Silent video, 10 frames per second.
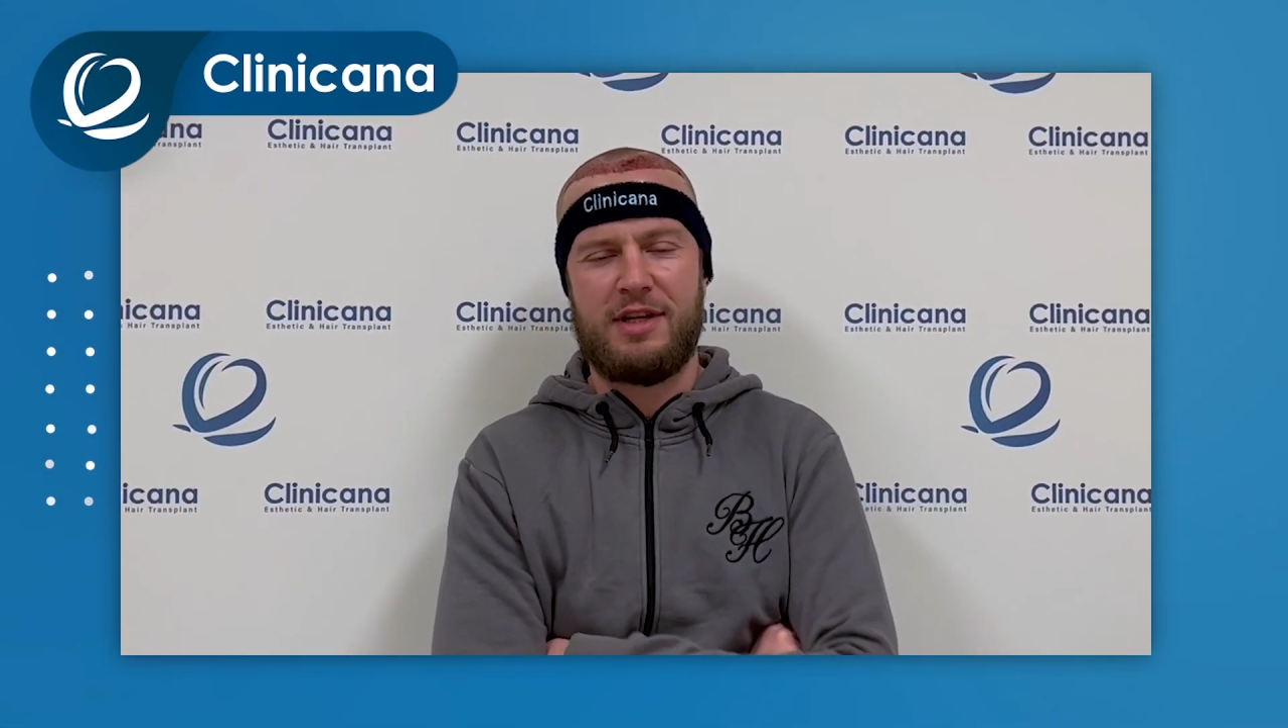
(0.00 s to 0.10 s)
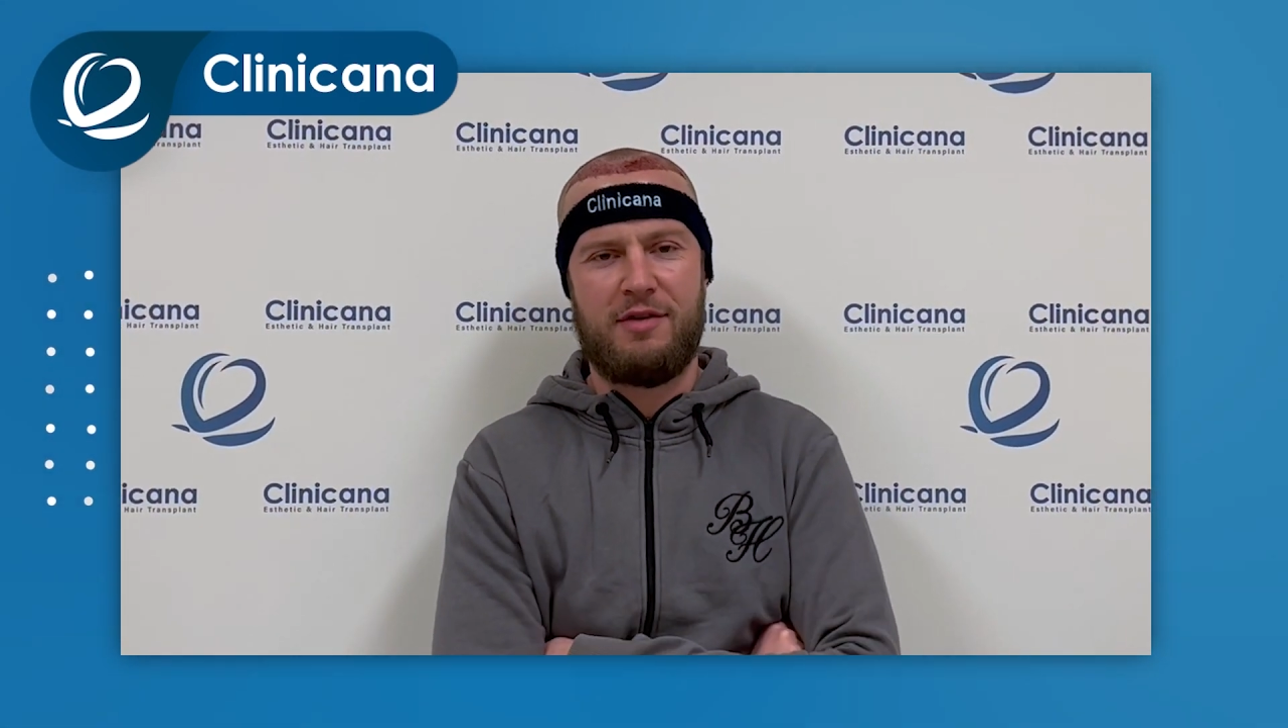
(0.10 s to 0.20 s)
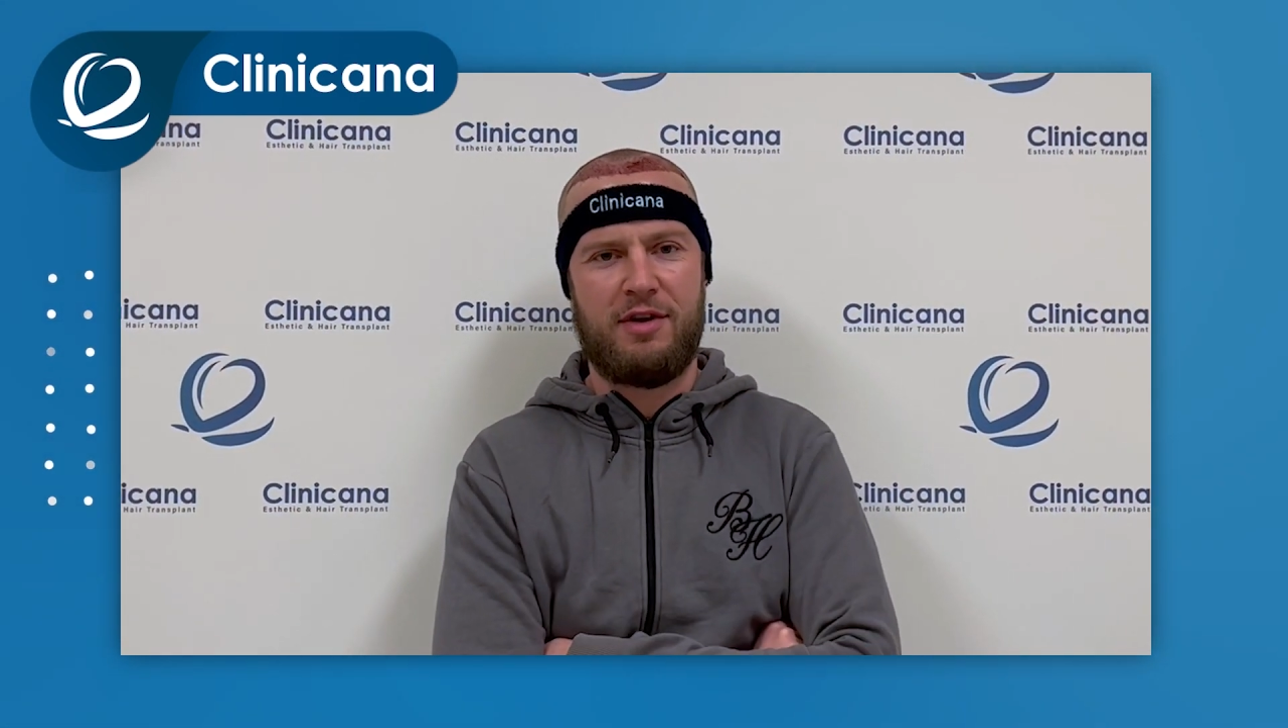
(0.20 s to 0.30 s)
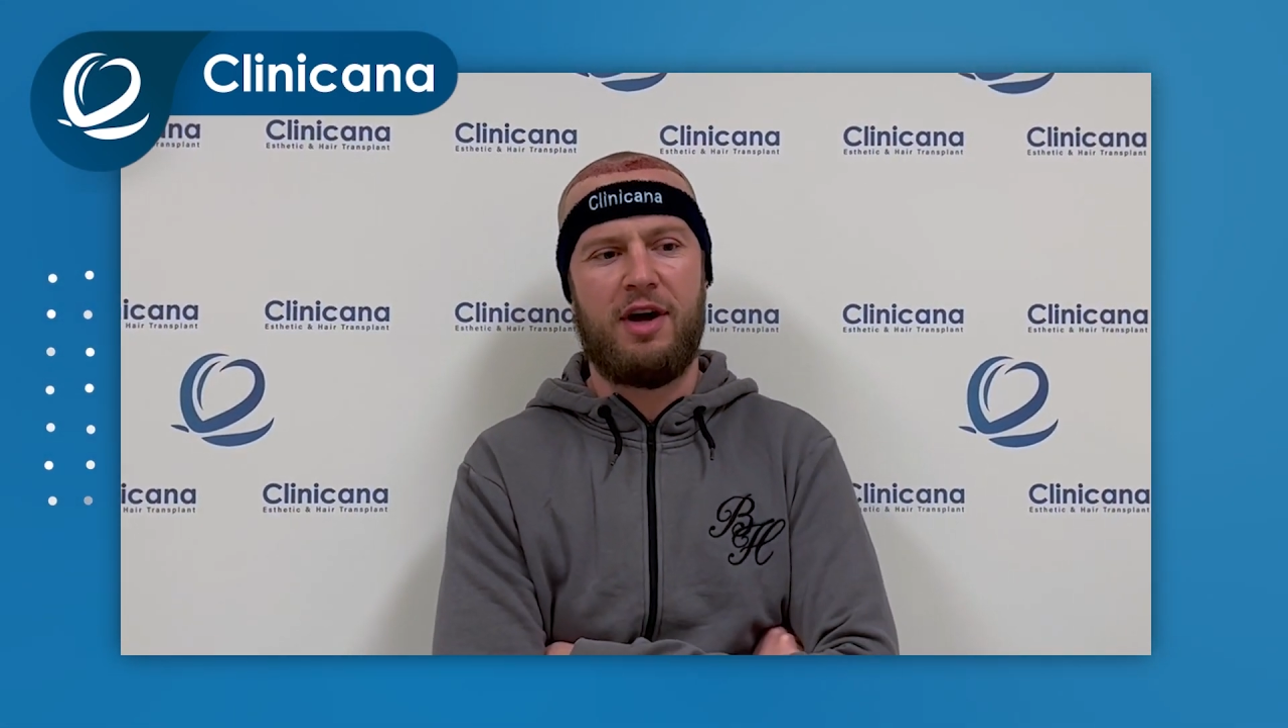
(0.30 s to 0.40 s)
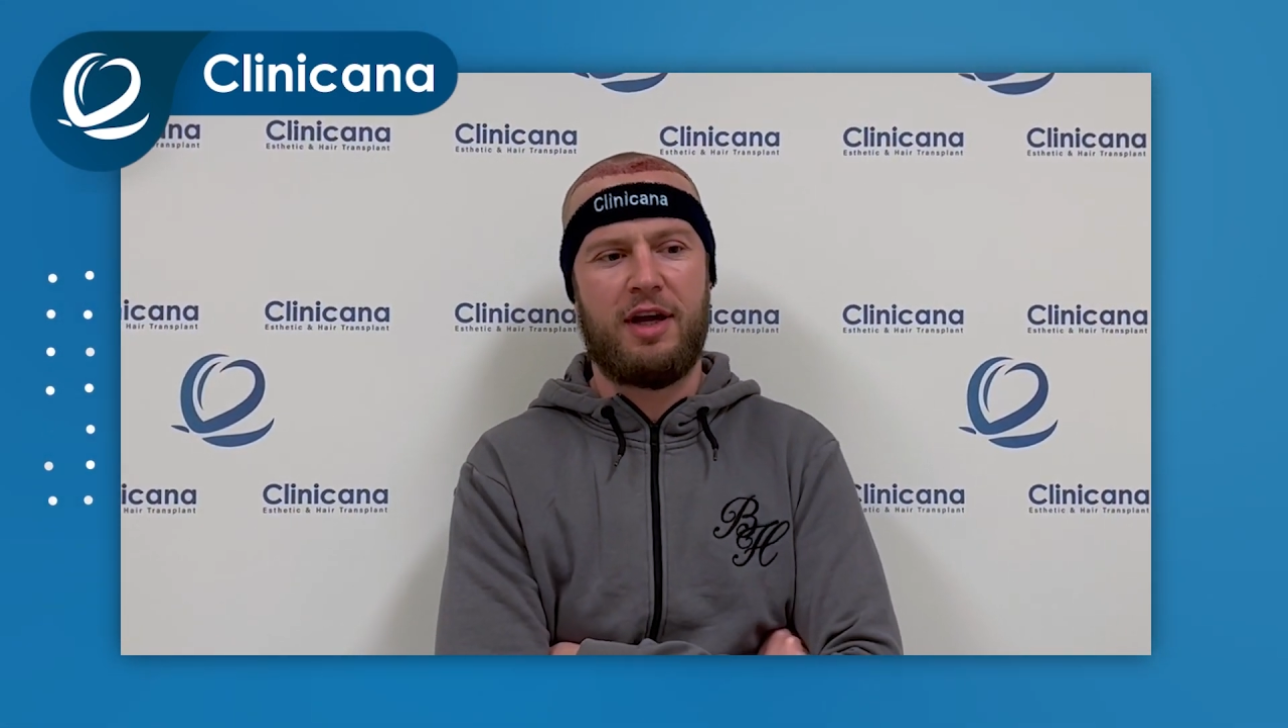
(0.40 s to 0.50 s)
seen
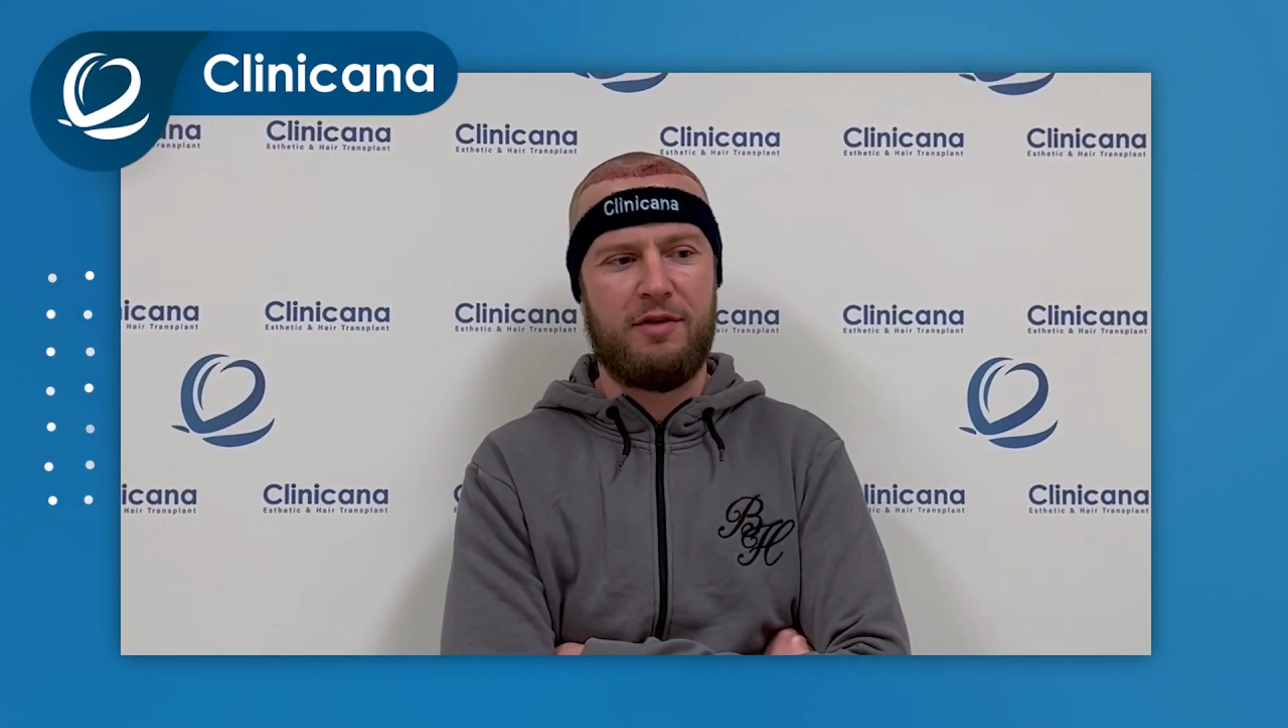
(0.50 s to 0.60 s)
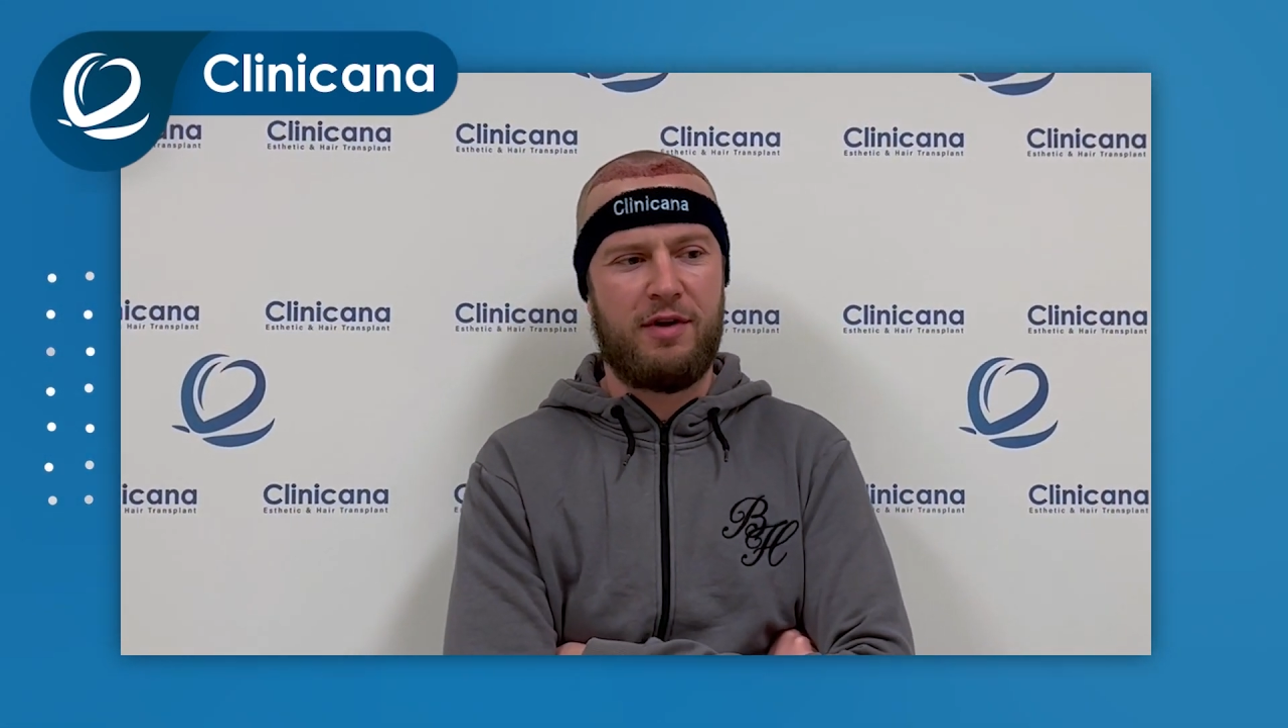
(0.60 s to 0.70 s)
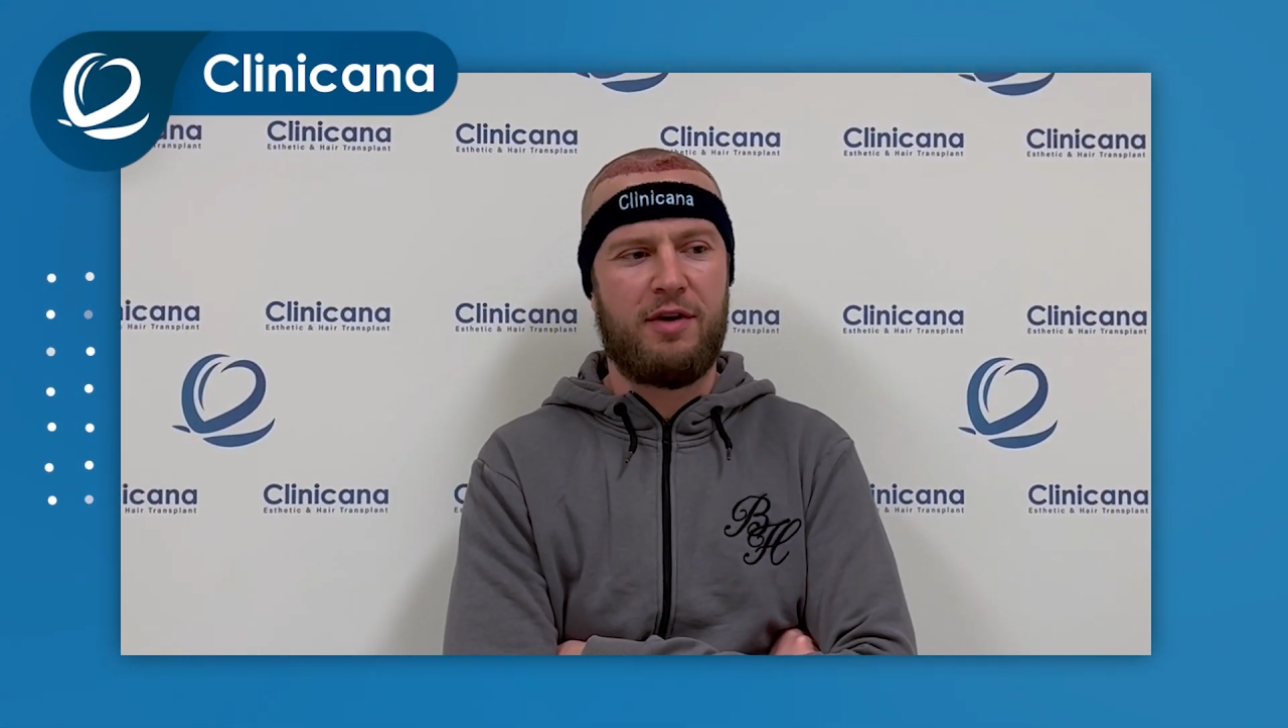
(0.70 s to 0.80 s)
nothing like it.